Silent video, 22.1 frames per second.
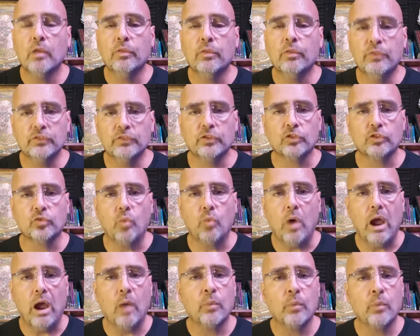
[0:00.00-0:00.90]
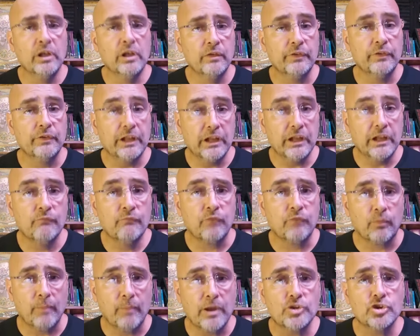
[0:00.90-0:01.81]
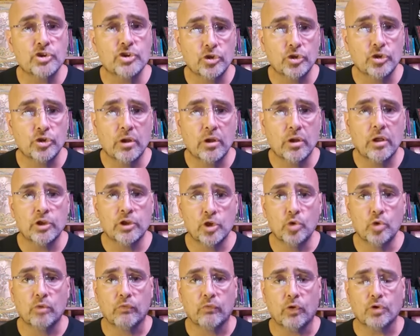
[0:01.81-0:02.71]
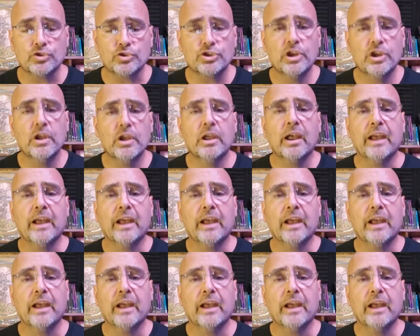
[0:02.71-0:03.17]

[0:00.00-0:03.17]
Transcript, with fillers: This is why we live in an information universe,